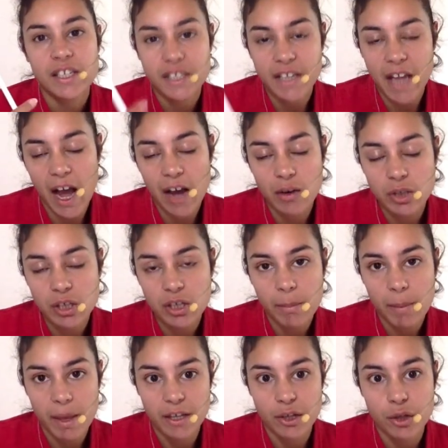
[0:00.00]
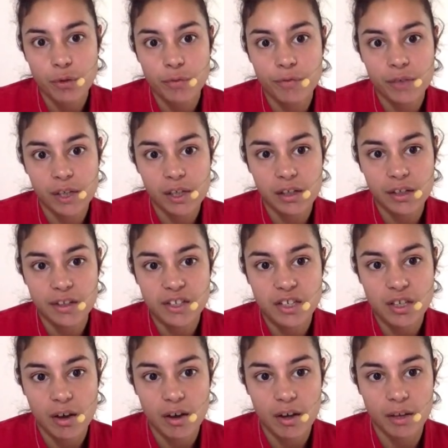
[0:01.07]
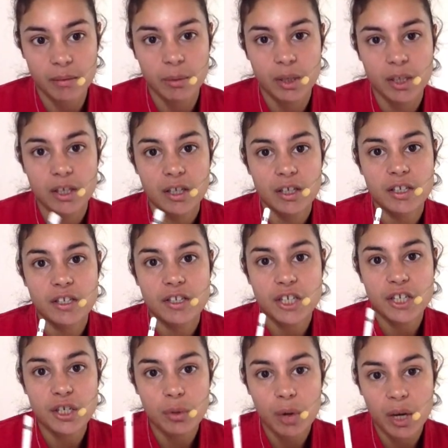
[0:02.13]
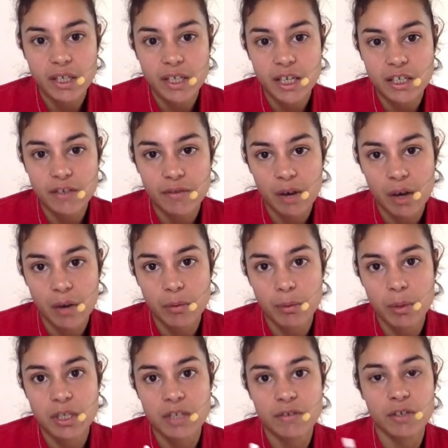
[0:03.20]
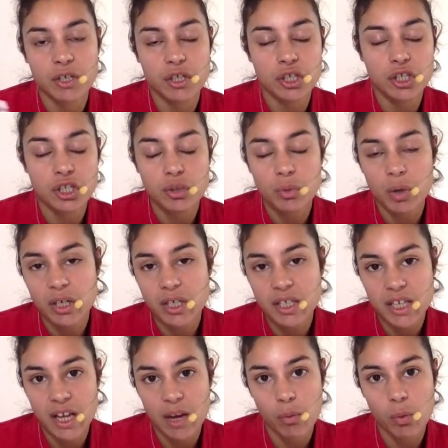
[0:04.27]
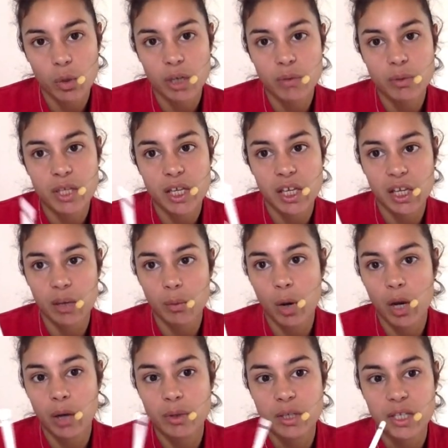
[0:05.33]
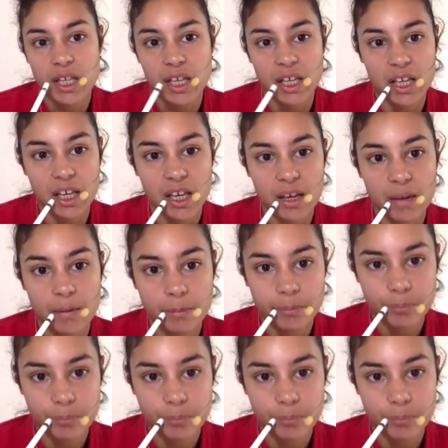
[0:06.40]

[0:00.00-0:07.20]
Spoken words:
How did it make you feel at the time? Did you identify with Mr. Fisher? Did you understand what he was thinking, why he was thinking it?